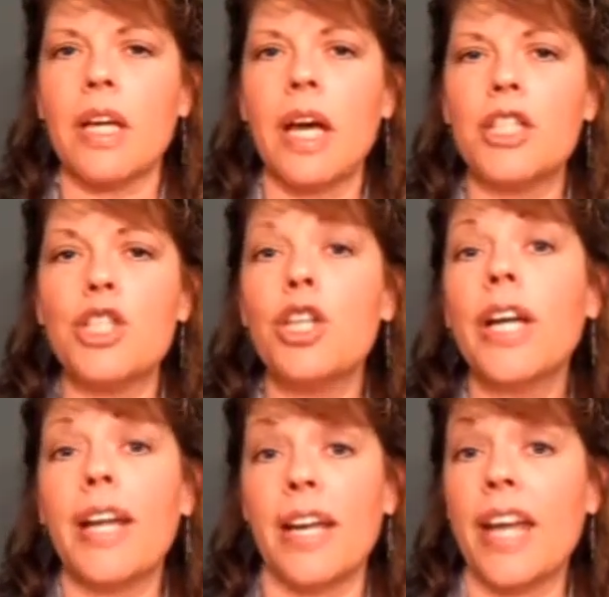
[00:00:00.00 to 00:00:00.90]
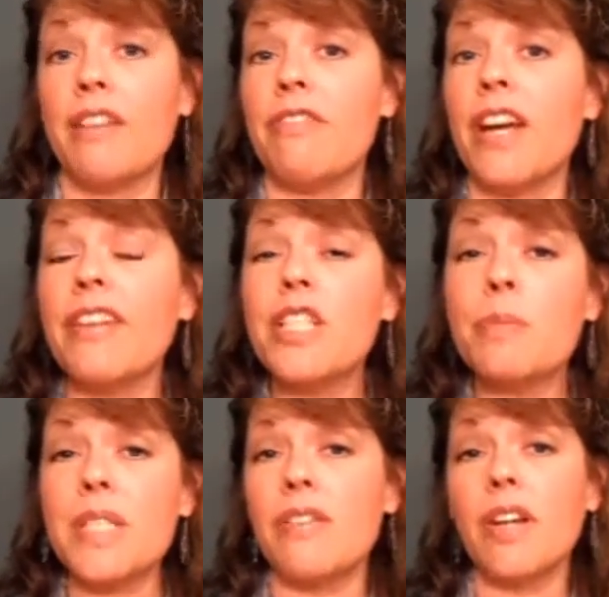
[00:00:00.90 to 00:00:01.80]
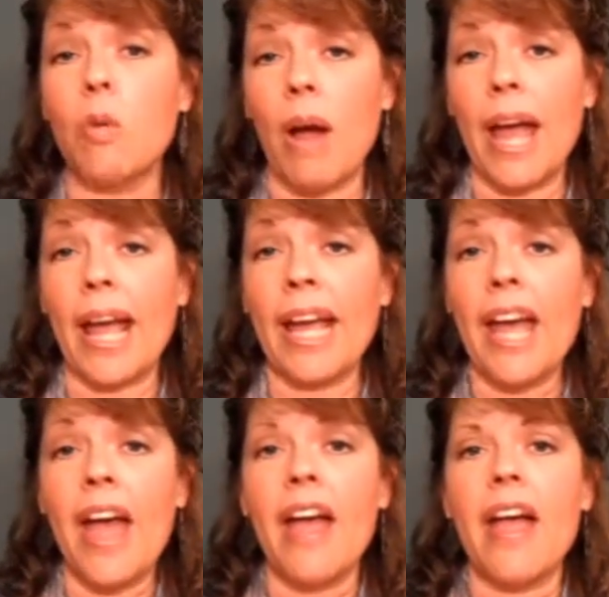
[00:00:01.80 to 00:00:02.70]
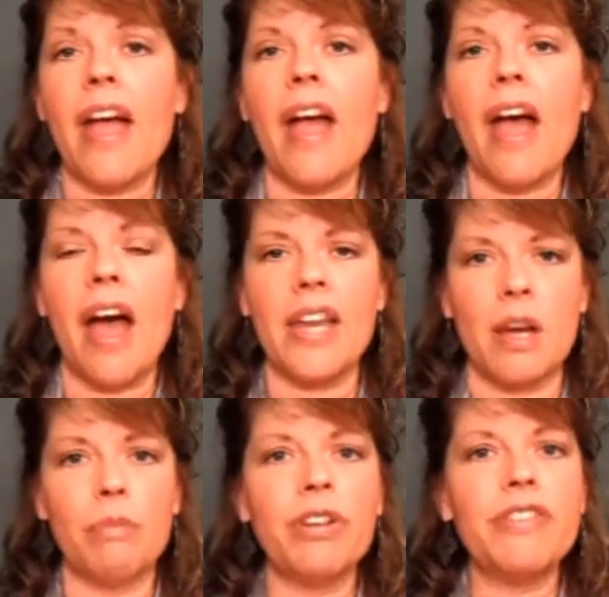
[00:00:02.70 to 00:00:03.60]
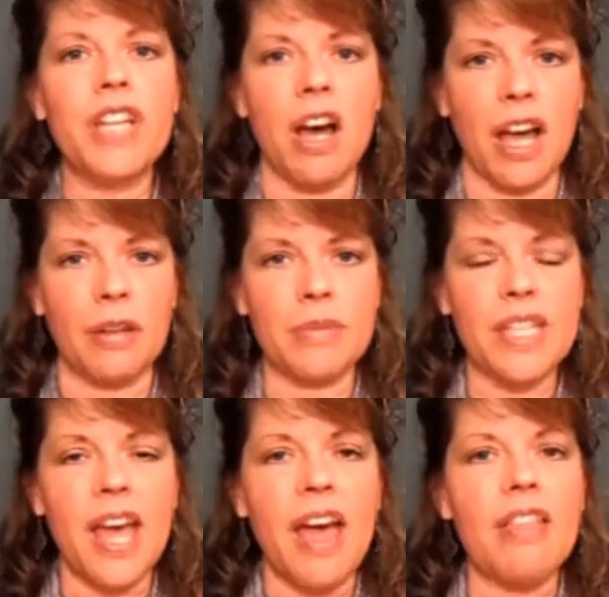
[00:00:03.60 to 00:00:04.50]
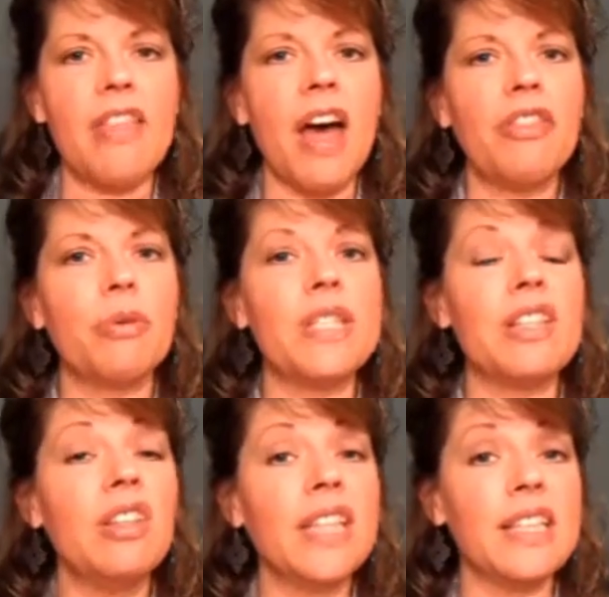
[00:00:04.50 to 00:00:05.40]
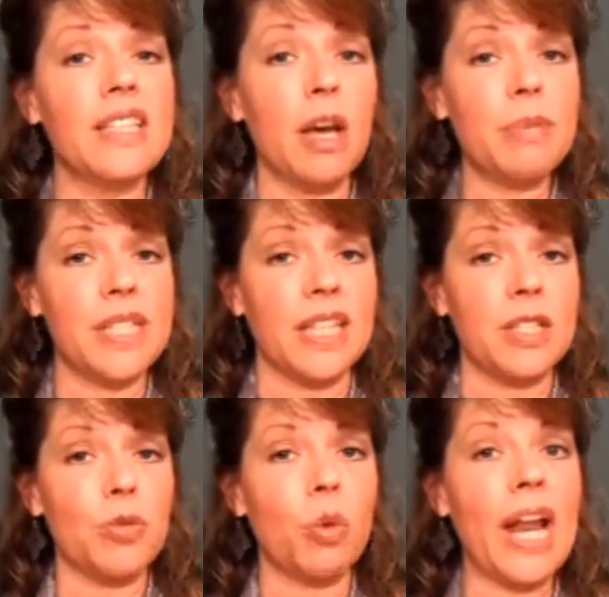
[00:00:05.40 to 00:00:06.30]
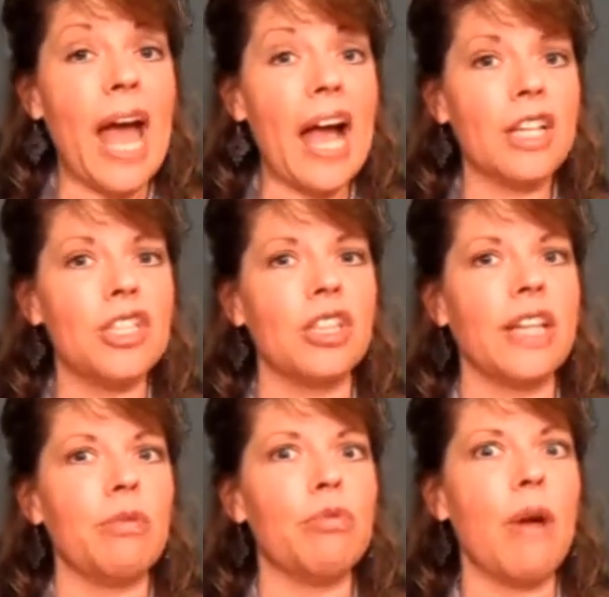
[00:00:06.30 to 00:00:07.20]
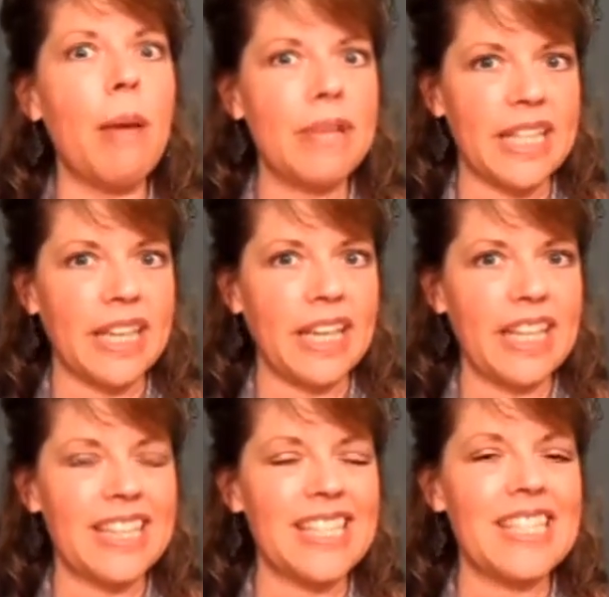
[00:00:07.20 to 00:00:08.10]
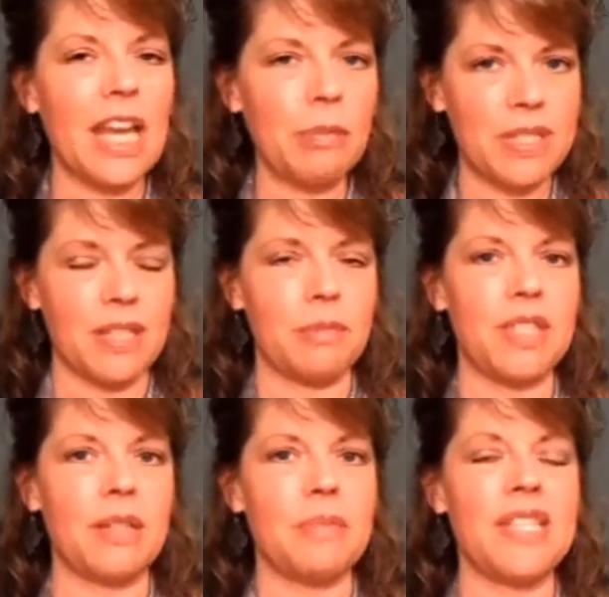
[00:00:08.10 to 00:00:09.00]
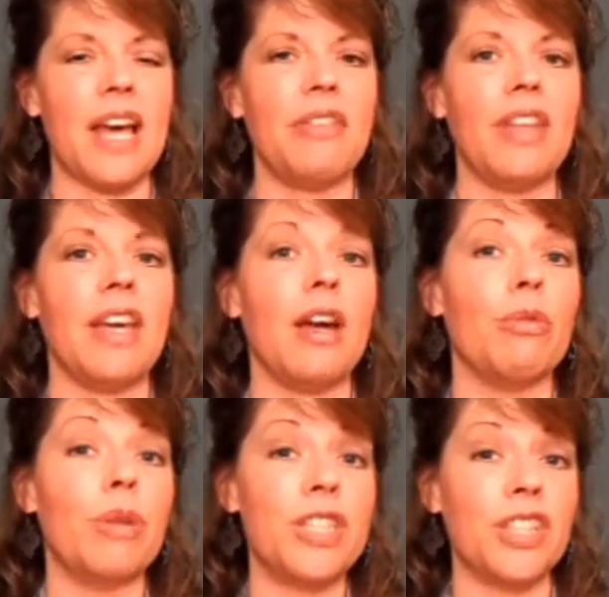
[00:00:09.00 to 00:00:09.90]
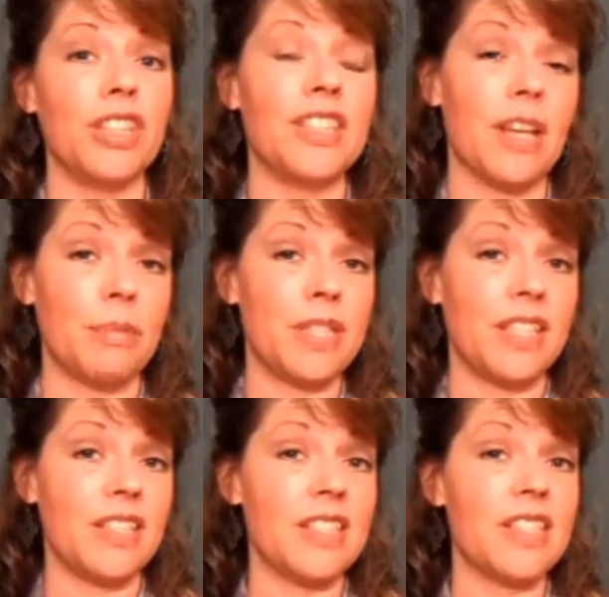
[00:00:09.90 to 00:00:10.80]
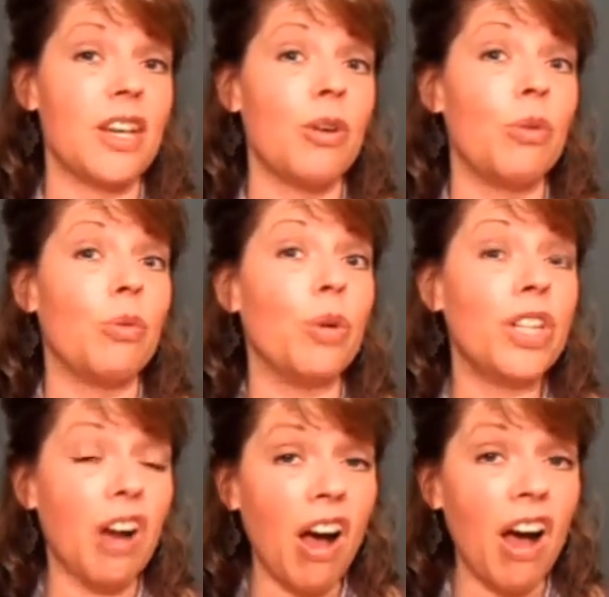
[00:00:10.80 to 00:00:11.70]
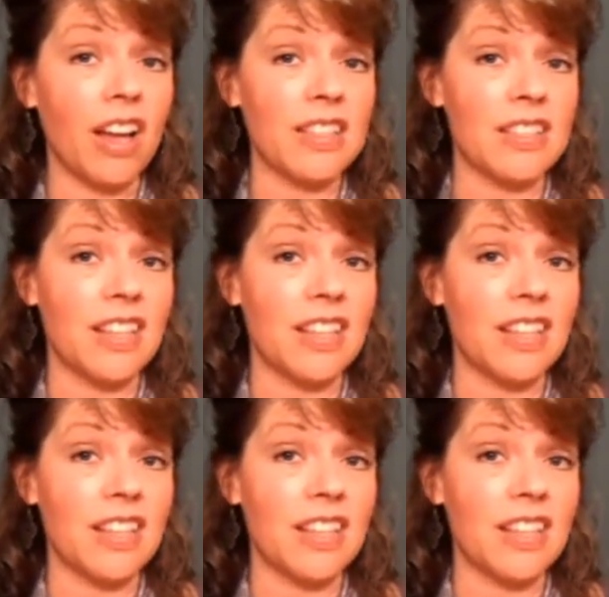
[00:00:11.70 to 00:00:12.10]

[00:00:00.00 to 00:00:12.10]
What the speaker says: shook it in a very specific way a number of times, that the resulting substance would actually remedy the same symptoms that the original substance would cause.